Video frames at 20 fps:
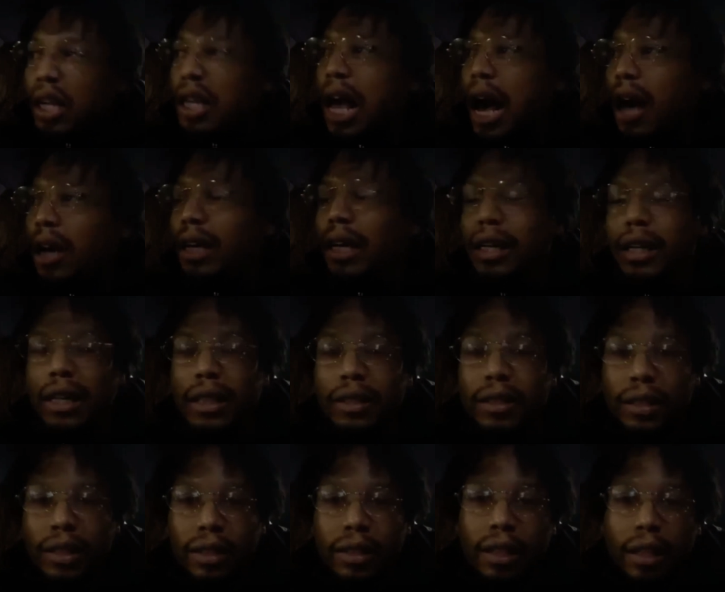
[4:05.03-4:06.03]
Y'all are
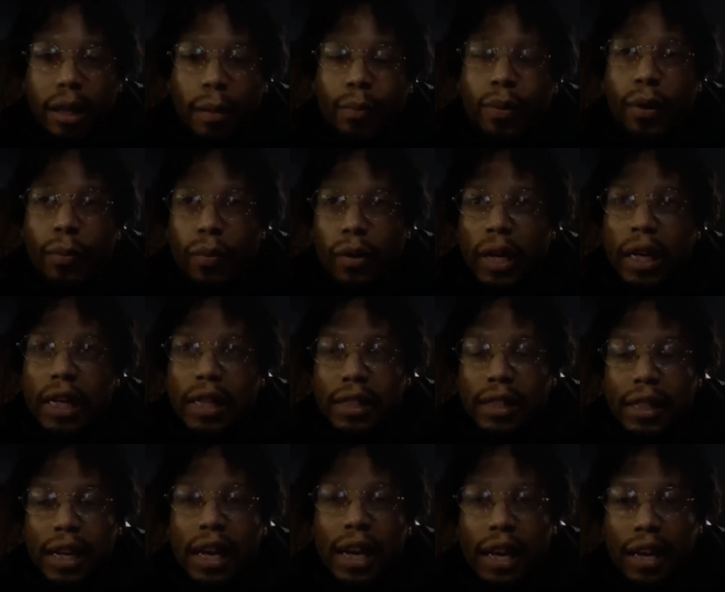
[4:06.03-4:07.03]
listening to the people that
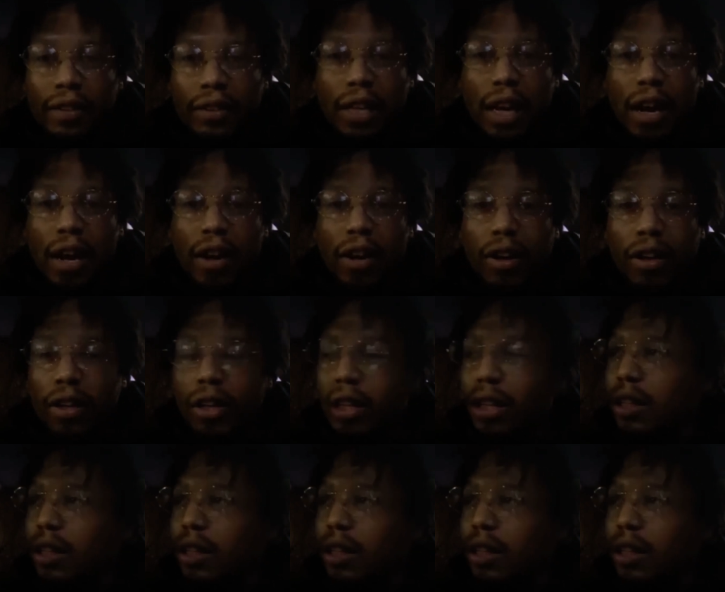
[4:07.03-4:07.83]
enslaved y'all,